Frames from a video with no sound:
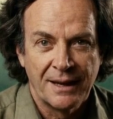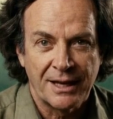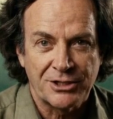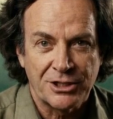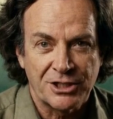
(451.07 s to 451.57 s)

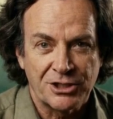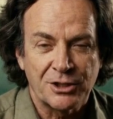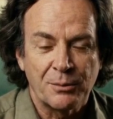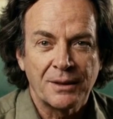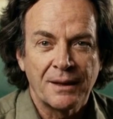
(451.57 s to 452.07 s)
It's a
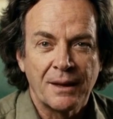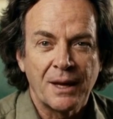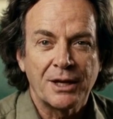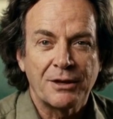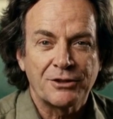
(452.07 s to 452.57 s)
system,
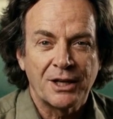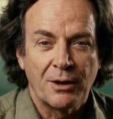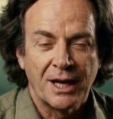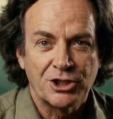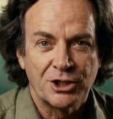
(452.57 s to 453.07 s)
a
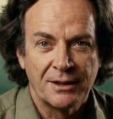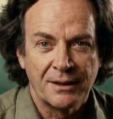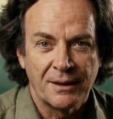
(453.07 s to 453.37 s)
configuration,